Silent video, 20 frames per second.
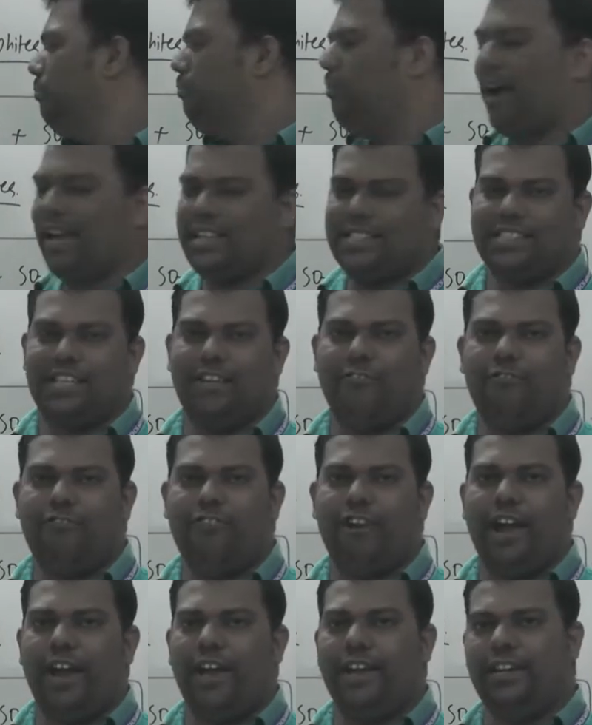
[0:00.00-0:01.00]

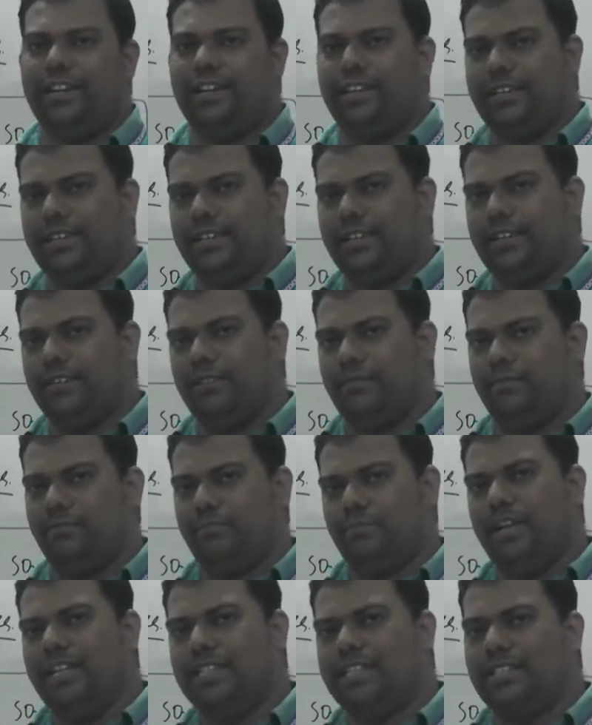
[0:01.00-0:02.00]
bisulfide
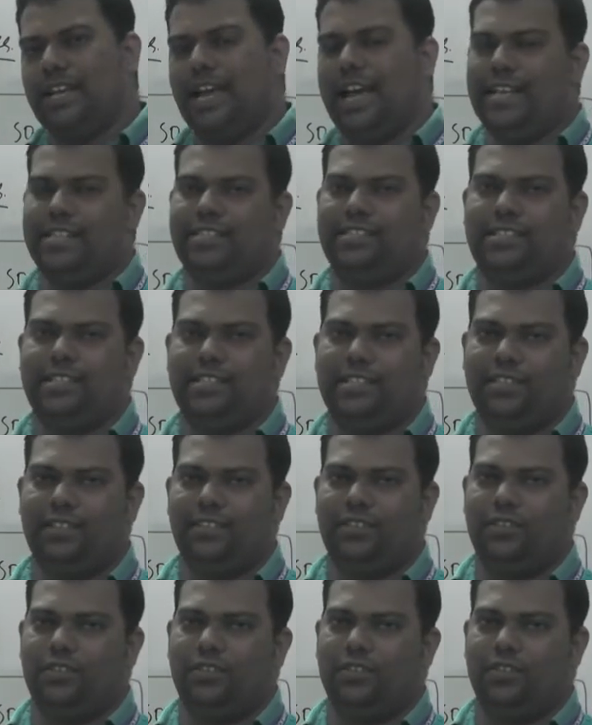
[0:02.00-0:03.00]
plus acid.
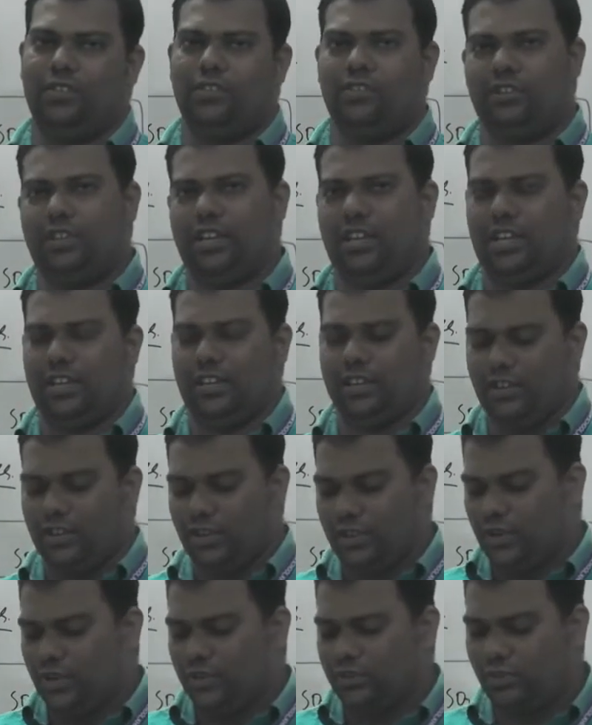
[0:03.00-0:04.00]
Okay,
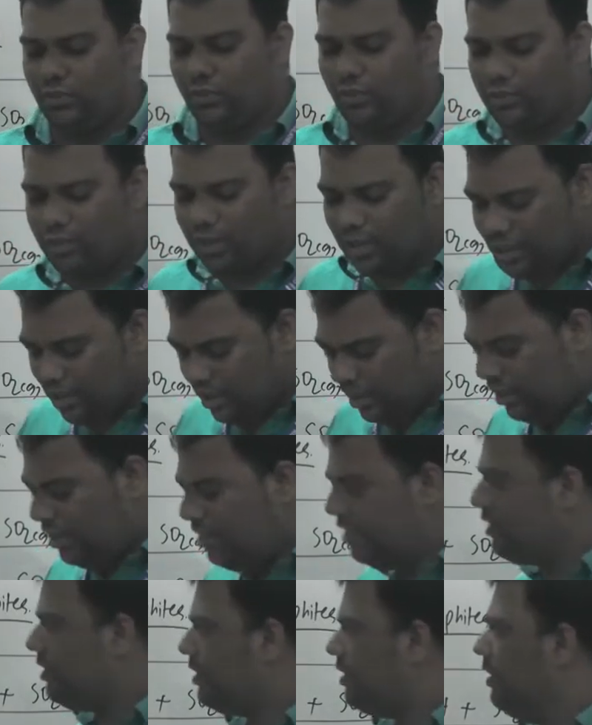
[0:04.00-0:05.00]
so we will
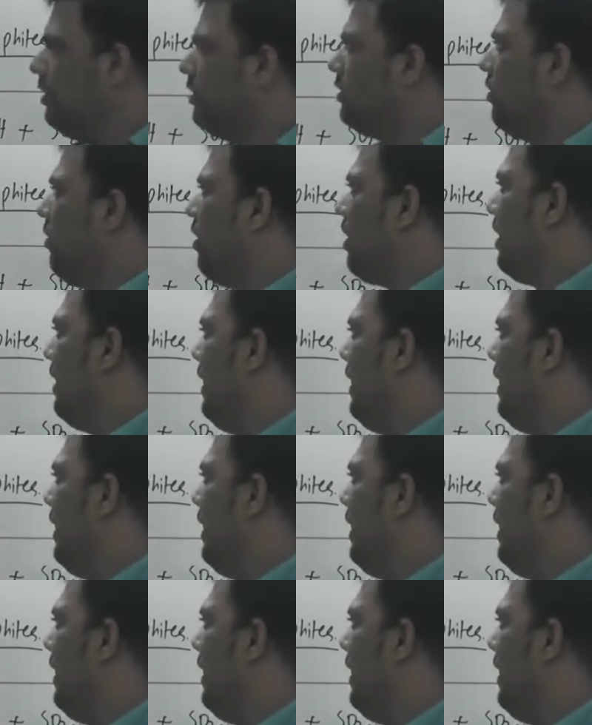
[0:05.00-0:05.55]
discuss our